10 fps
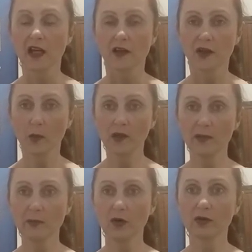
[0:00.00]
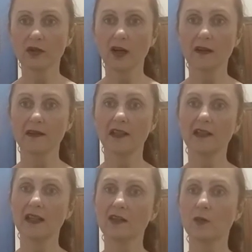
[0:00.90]
so we'll be broadcasting
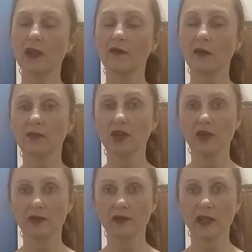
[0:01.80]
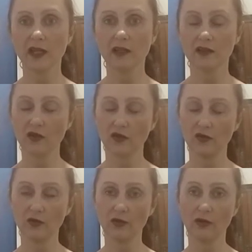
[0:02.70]
next week from Tuesday
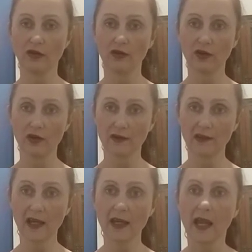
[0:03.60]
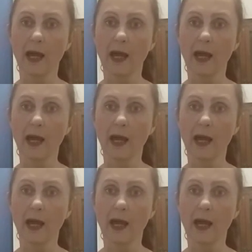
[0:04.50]
to Thursday.